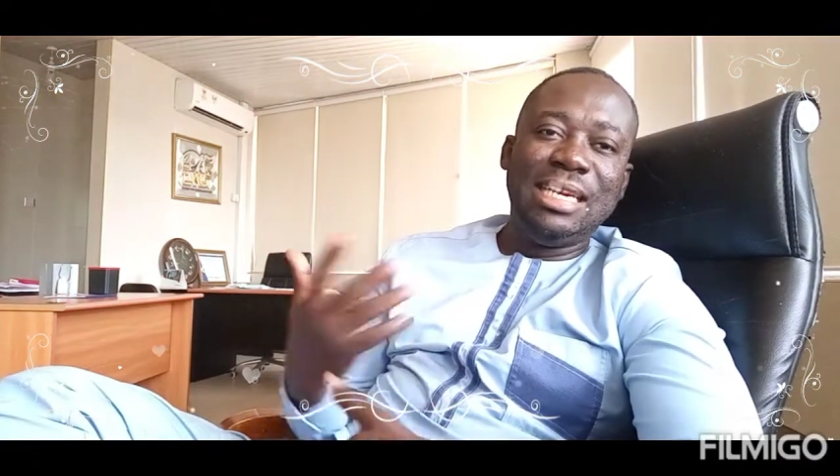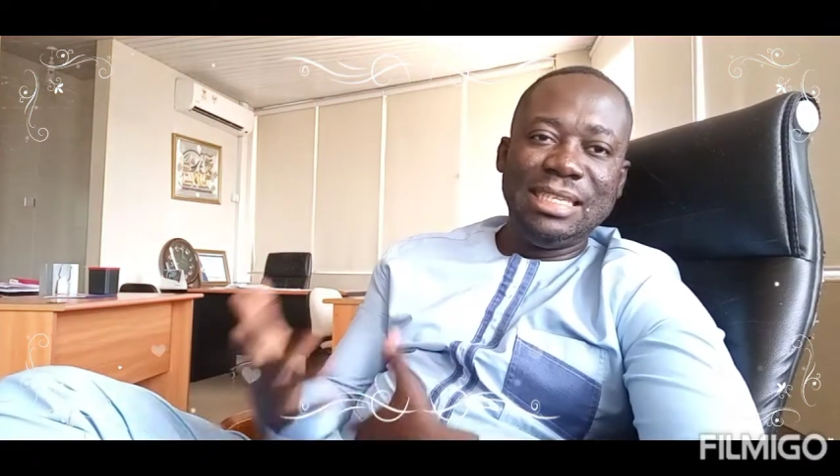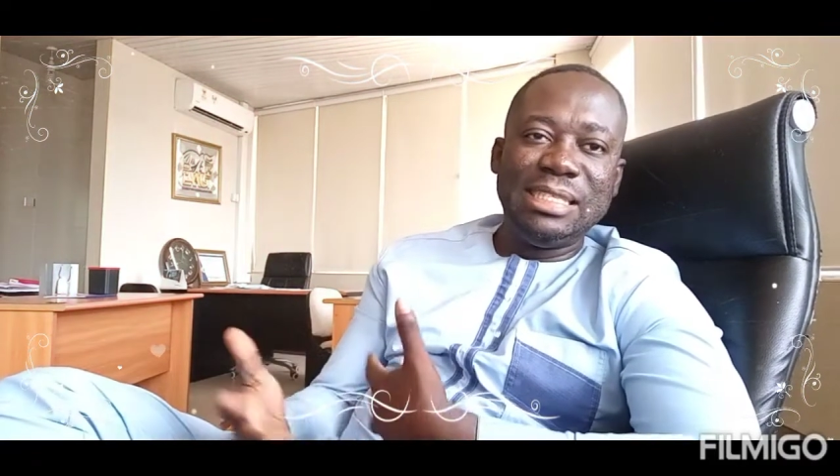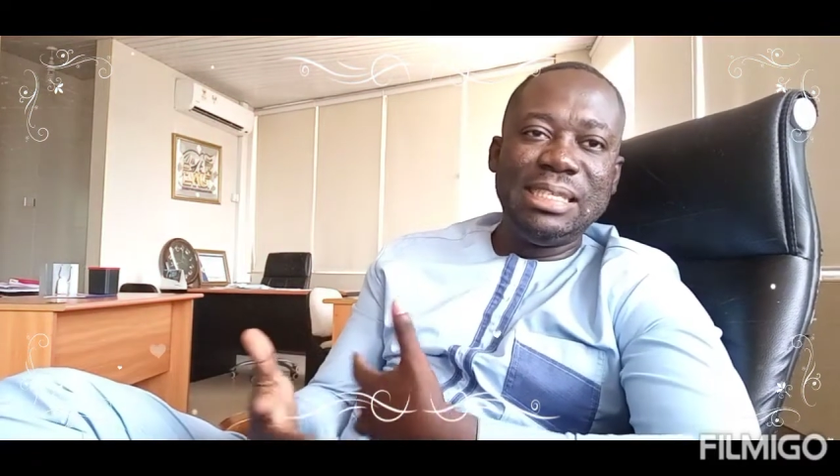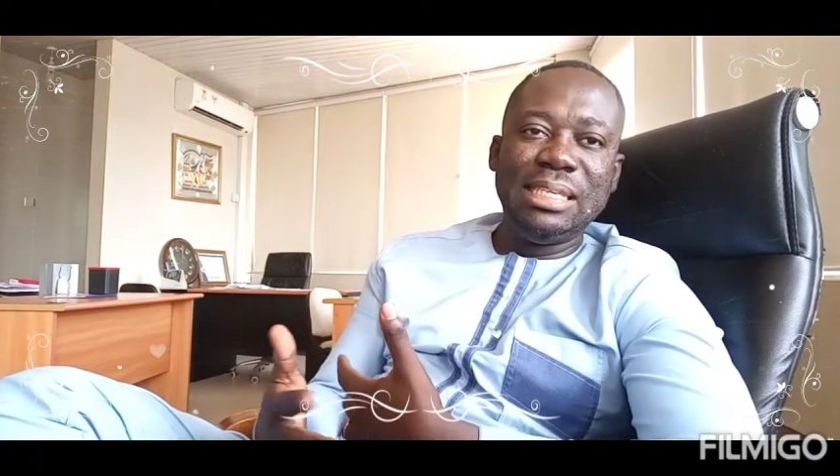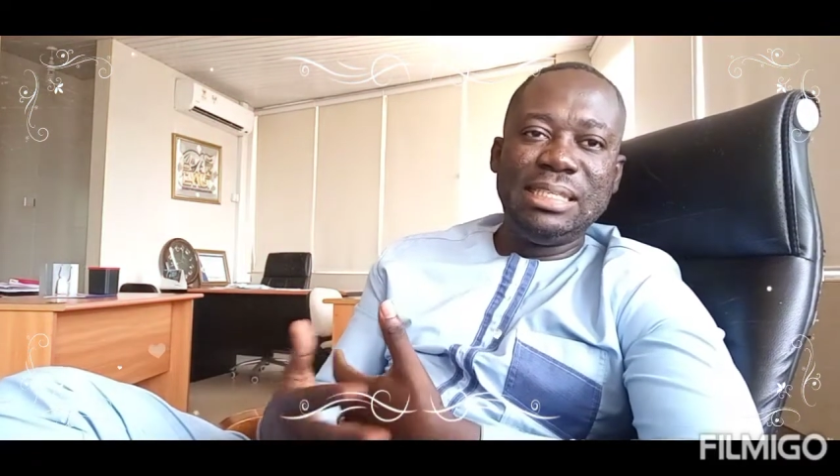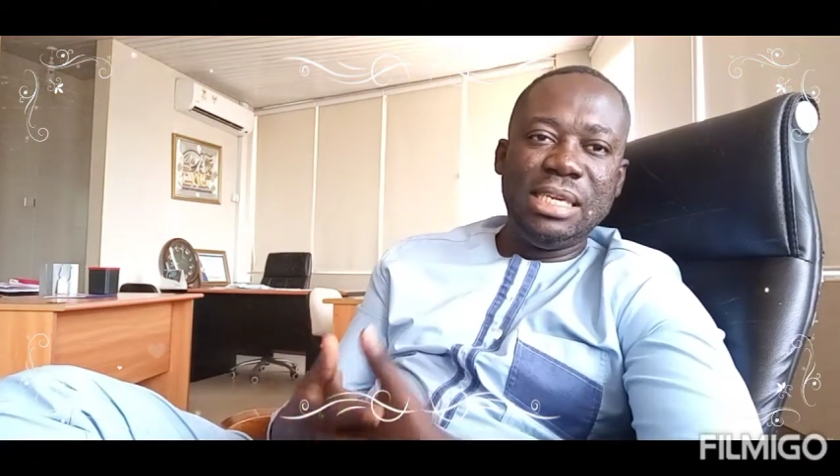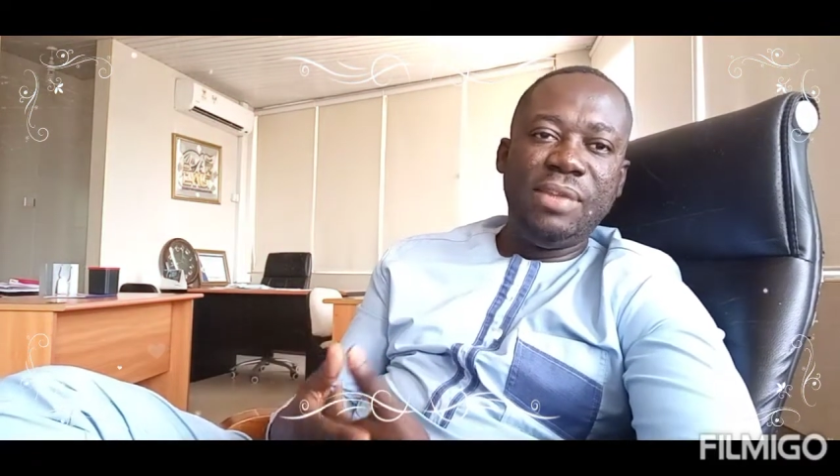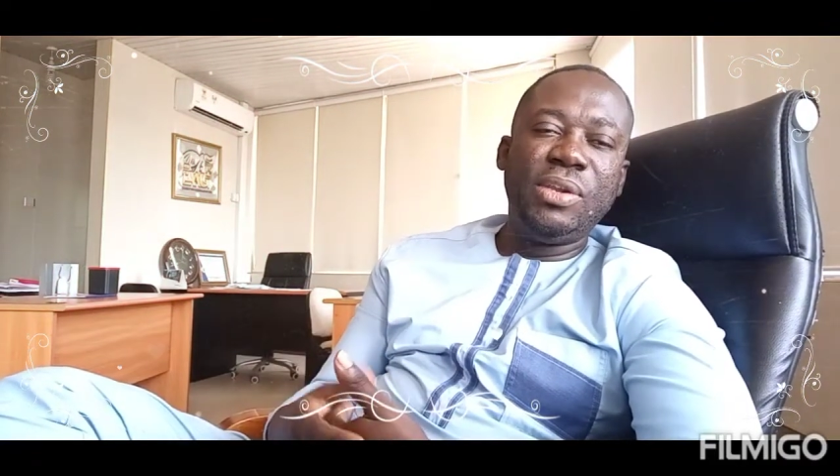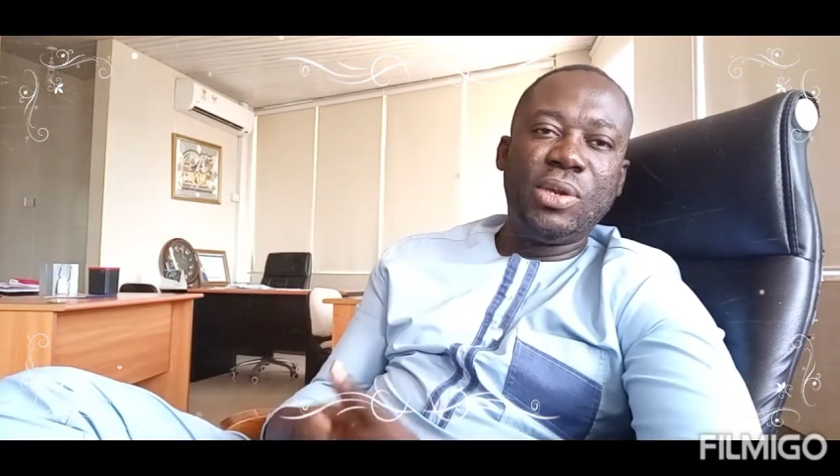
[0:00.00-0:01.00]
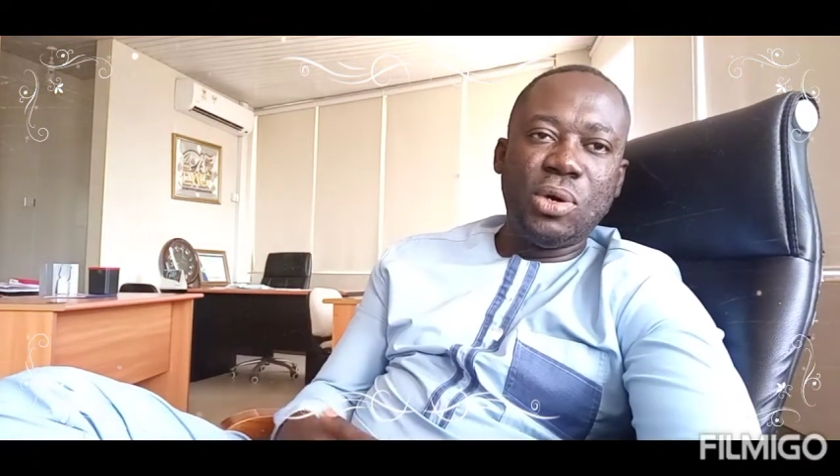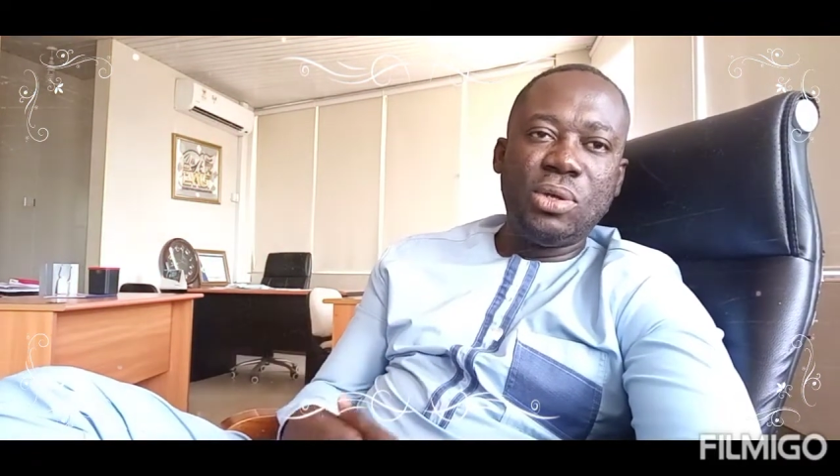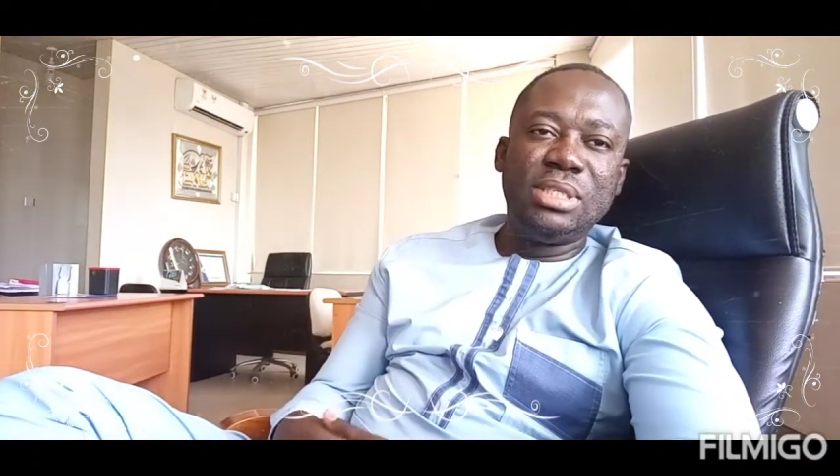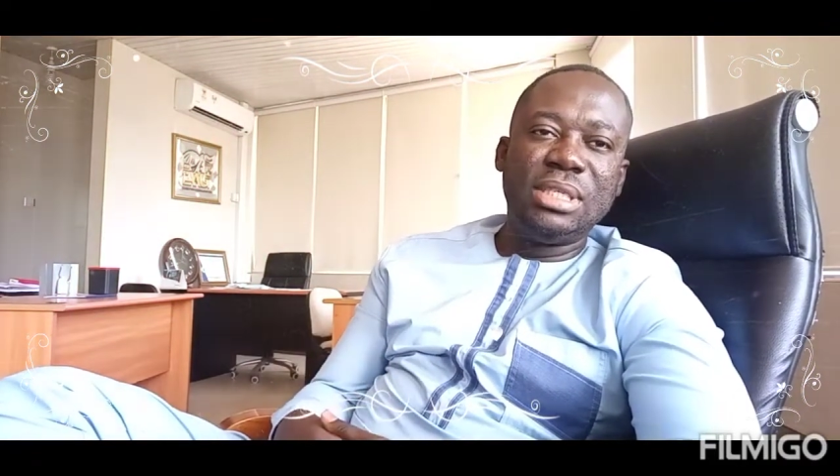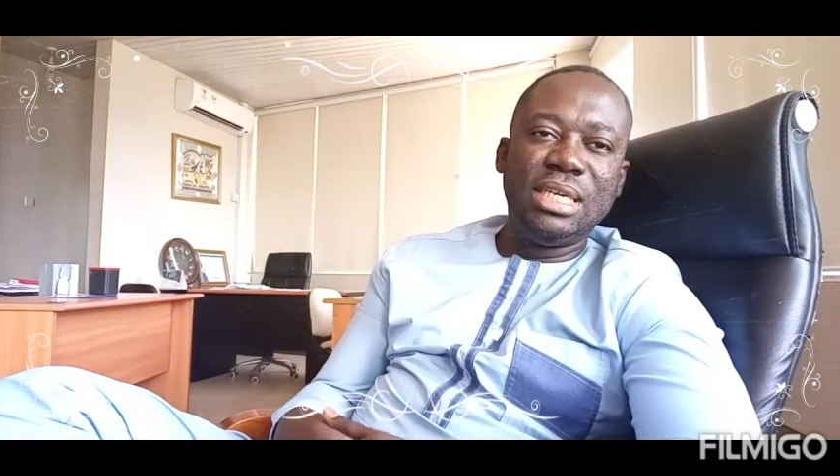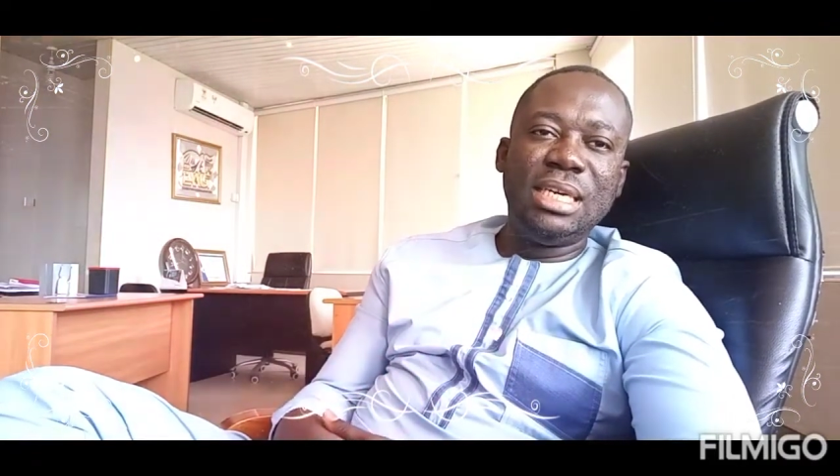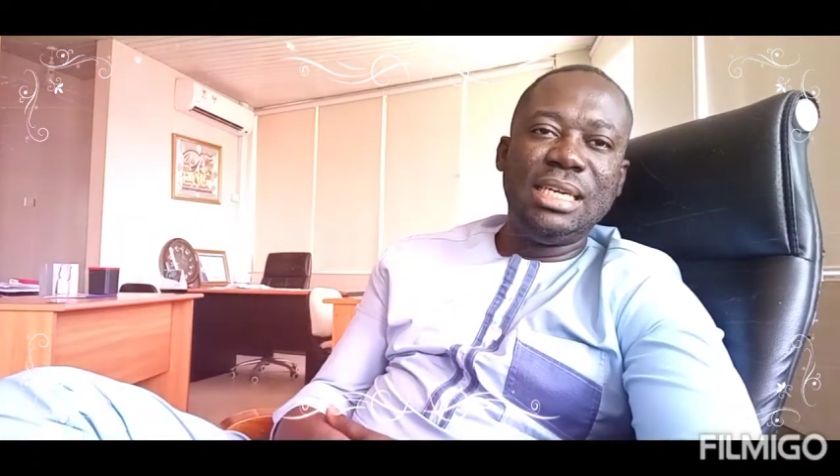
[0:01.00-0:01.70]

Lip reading: It's difficult.